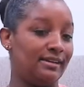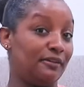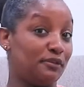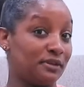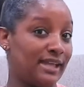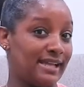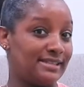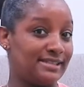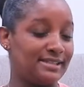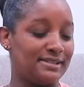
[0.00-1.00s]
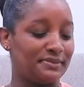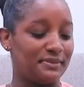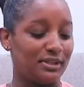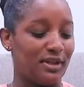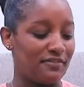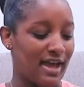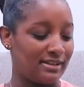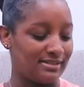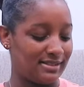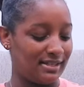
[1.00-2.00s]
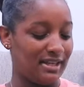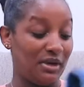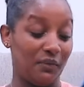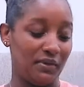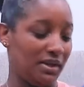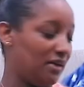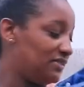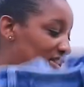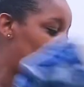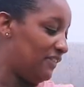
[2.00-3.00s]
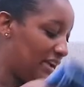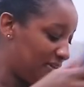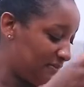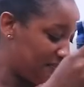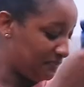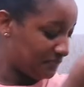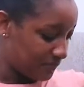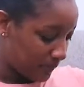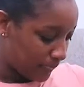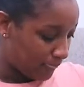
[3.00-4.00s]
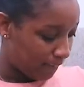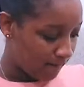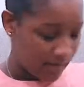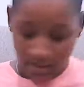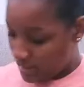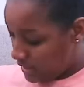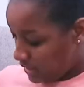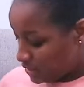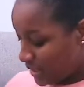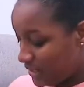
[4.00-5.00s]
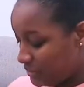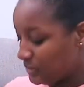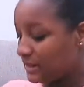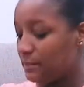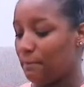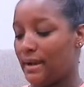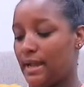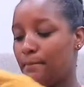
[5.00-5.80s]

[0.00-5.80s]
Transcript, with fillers: for less. Love that. We love saving. So I didn't really buy